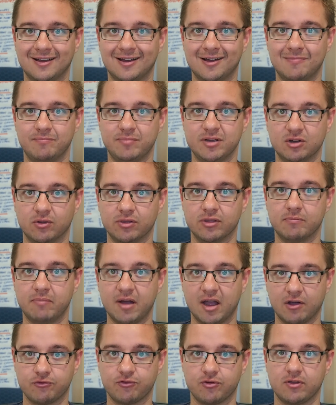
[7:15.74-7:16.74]
Beyond the
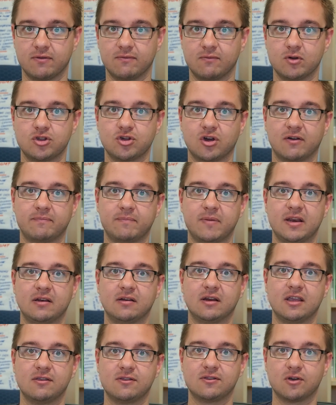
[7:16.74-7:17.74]
boundaries of which I've been
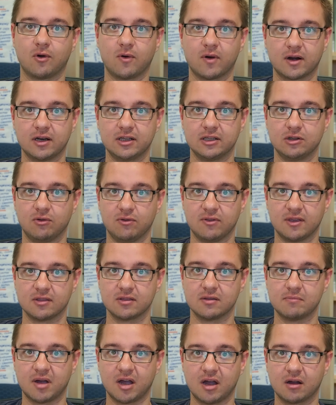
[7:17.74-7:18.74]
historically using
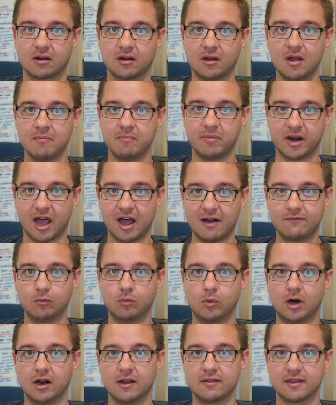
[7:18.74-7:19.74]
the mark. But
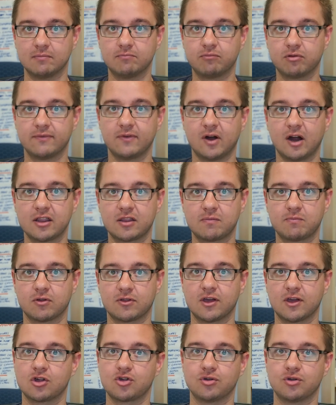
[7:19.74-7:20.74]
otherwise, it provides
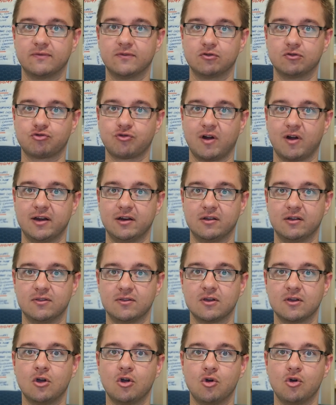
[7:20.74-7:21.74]
protection for traders
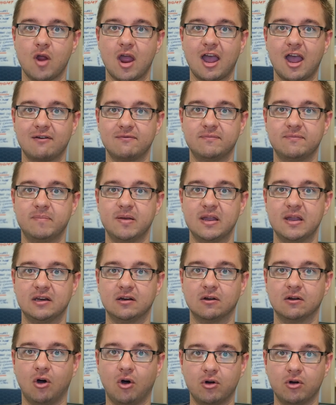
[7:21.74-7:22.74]
who have been
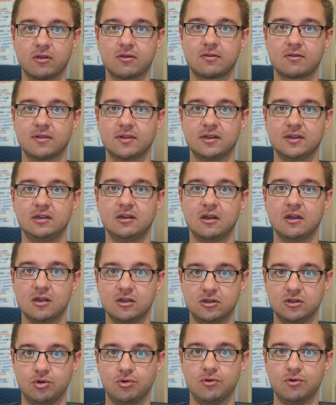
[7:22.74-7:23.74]
honestly
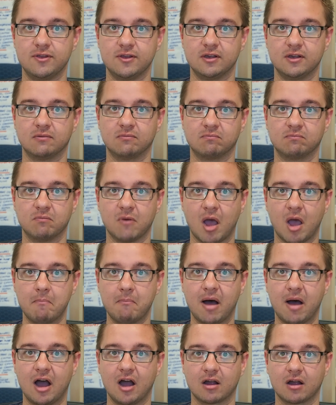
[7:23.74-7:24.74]
using a
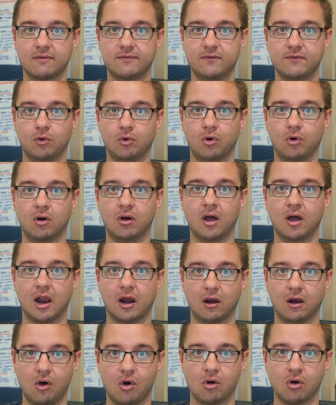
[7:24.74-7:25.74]
mark for a
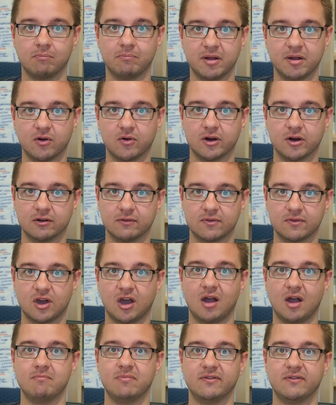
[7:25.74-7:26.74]
long period of
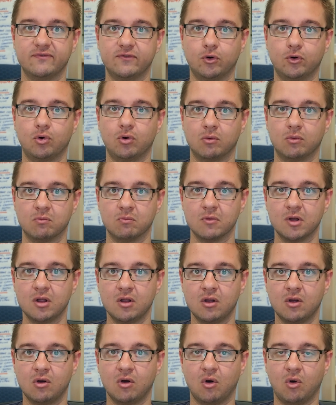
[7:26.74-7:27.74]
time before,
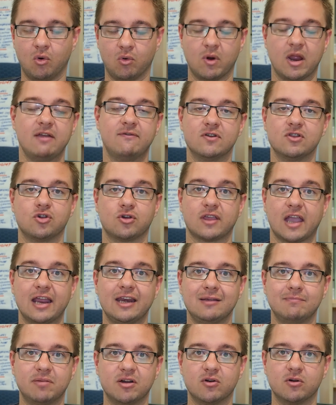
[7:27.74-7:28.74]
or even just
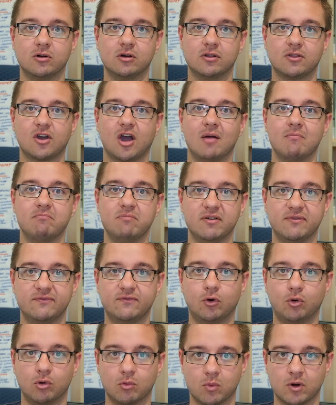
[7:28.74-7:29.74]
any period of time
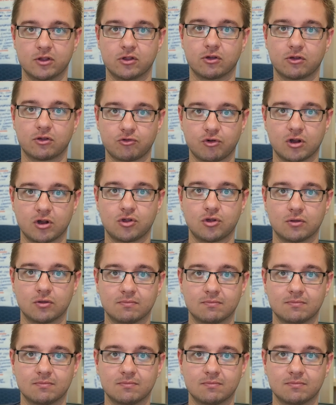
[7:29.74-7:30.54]
before registration.